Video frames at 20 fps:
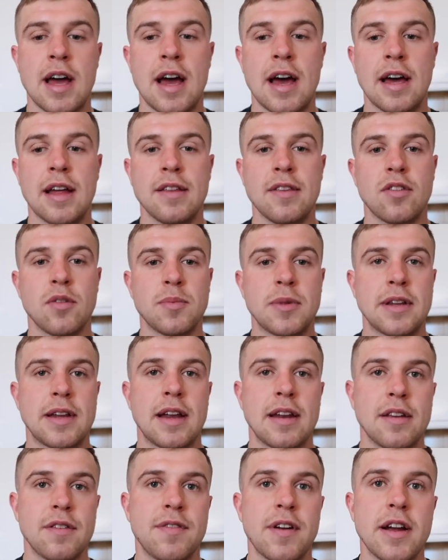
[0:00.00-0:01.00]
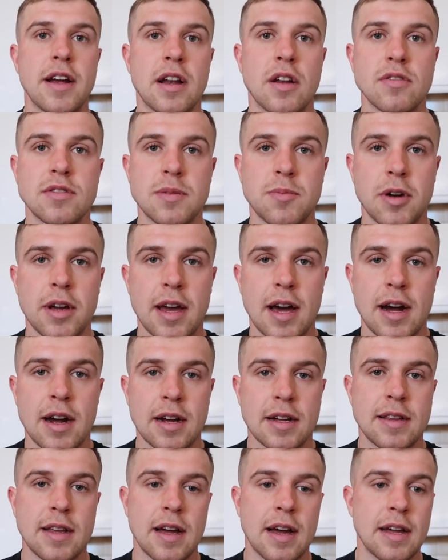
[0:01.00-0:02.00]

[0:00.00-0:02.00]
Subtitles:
and something that is very close to my heart,